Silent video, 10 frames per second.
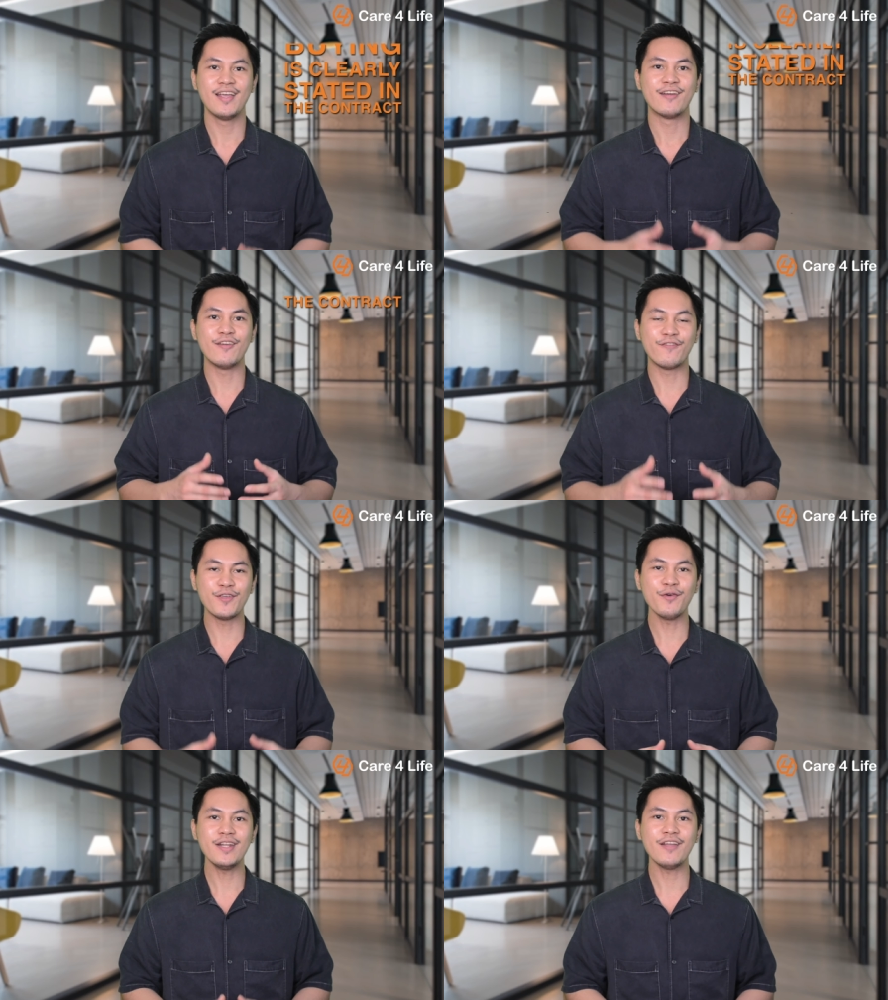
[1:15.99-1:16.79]

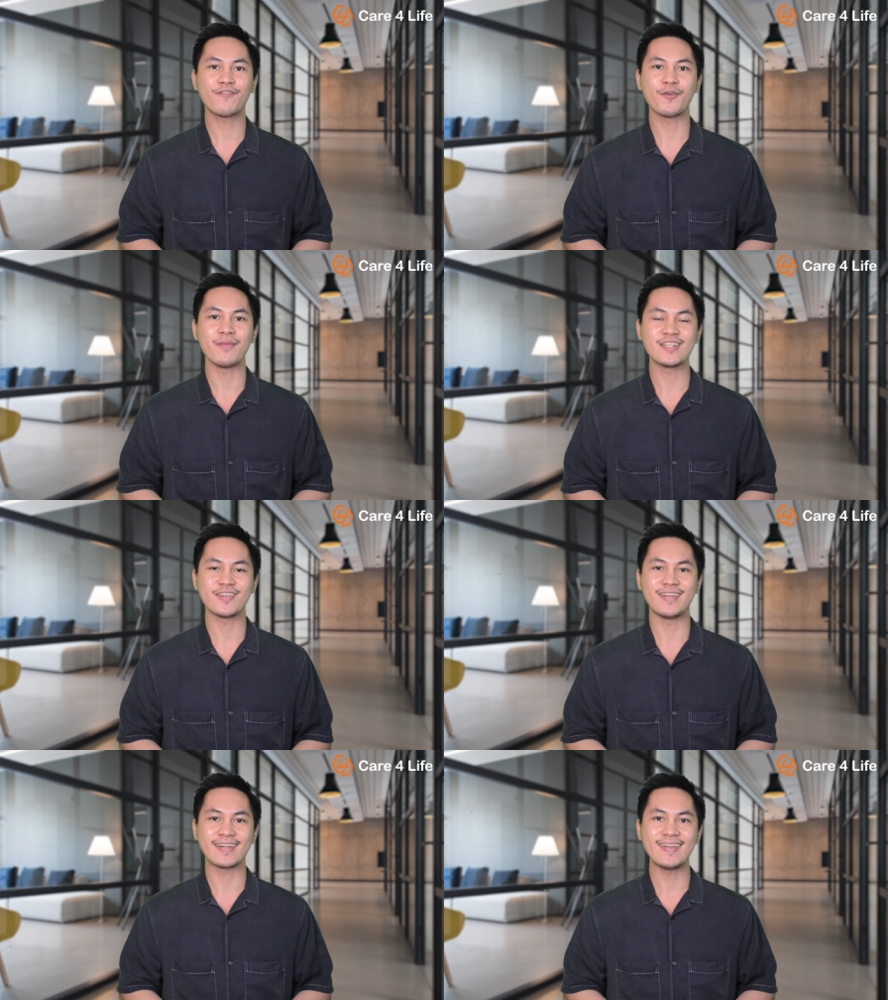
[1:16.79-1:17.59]
Review the
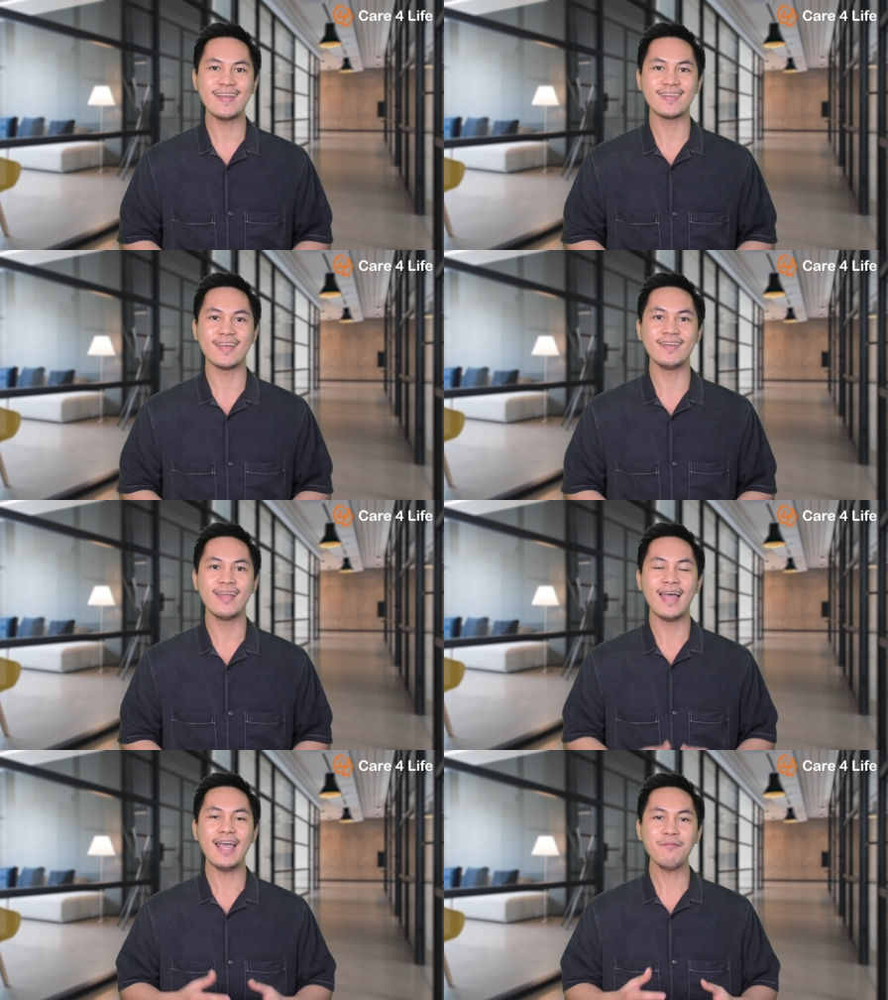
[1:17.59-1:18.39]
information dictated
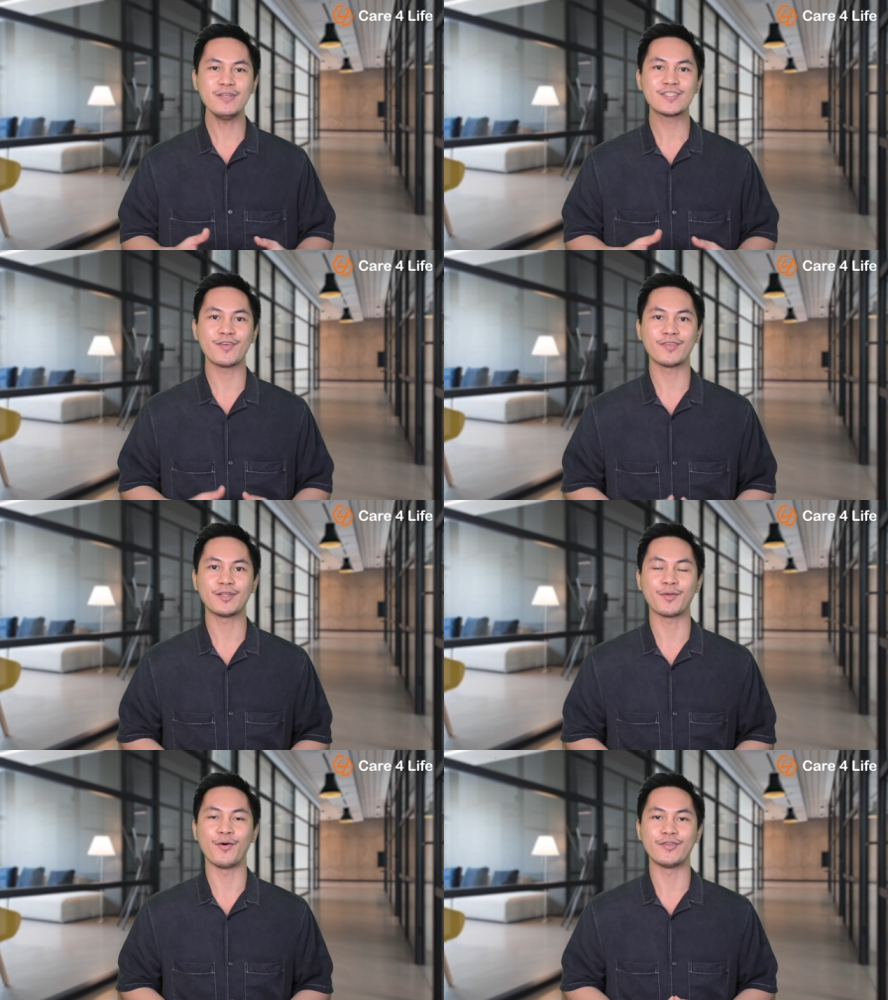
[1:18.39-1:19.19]
and be
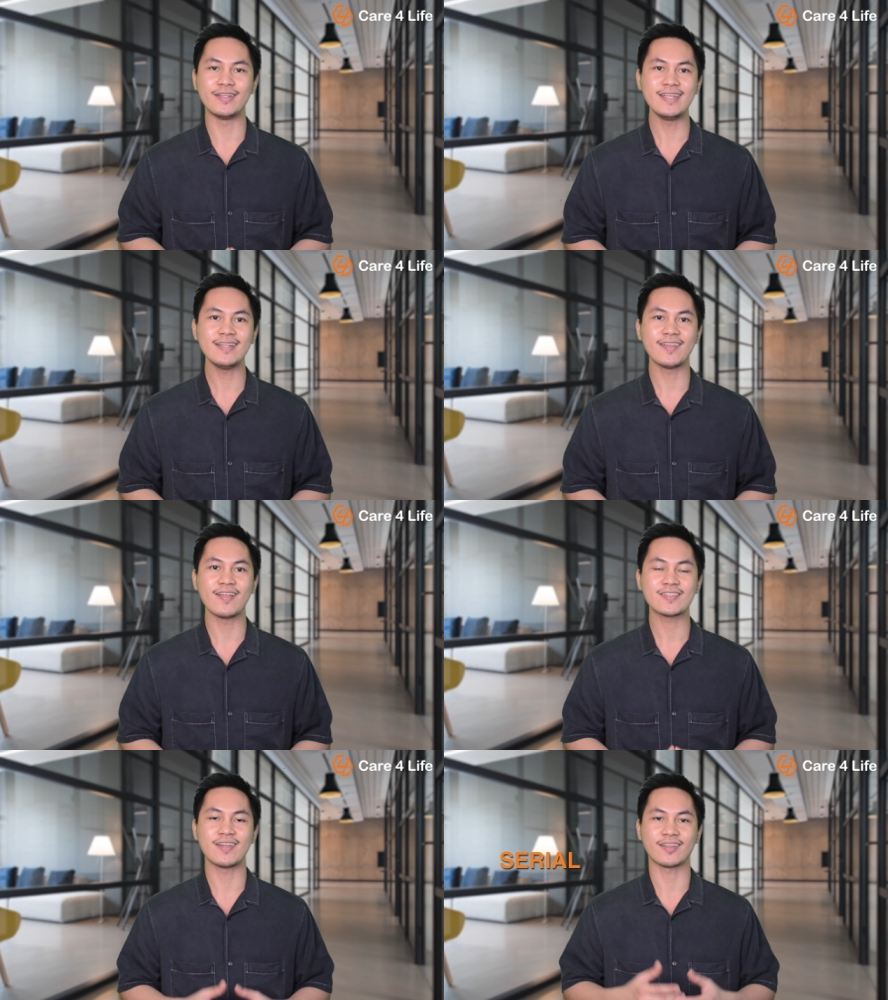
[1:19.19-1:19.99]
certain to all the
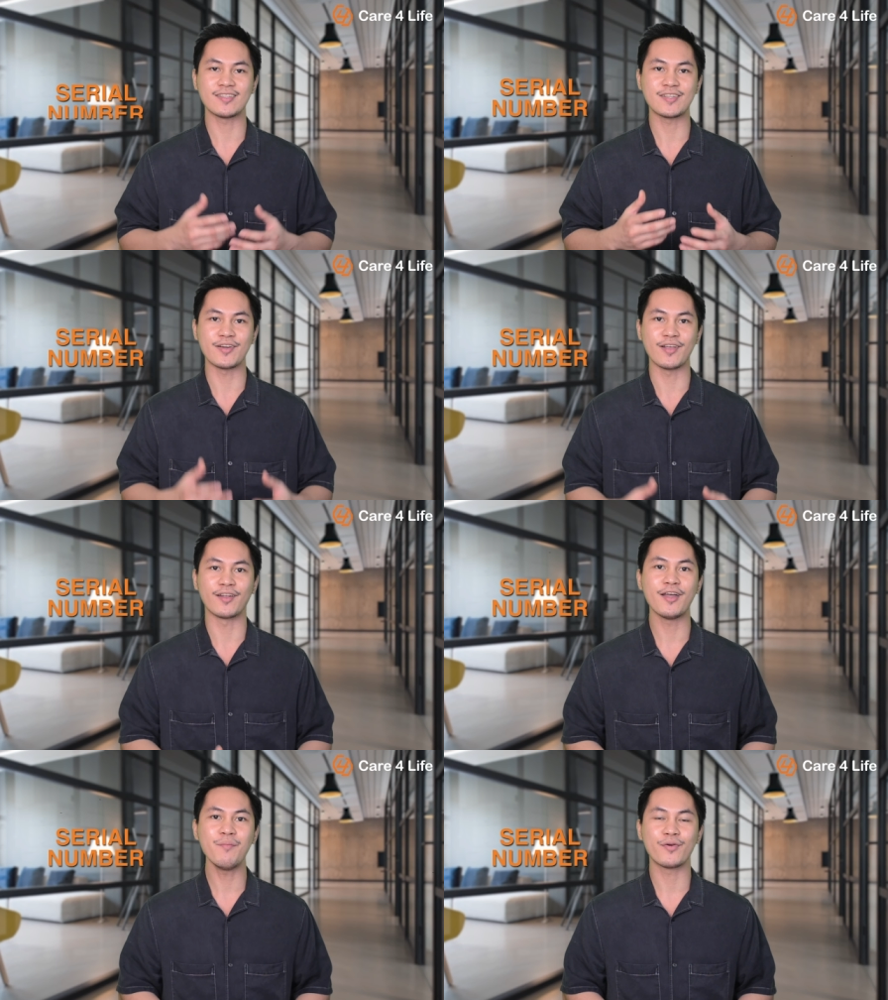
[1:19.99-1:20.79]
details like the serial
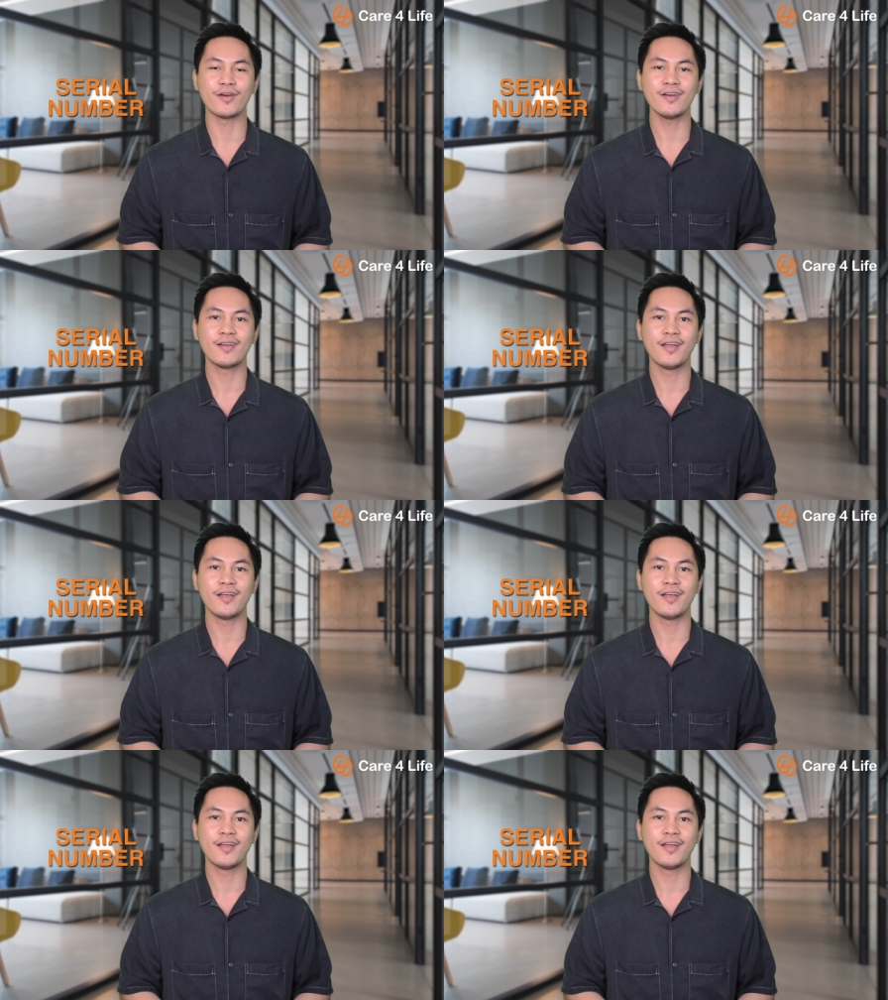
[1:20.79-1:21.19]
number,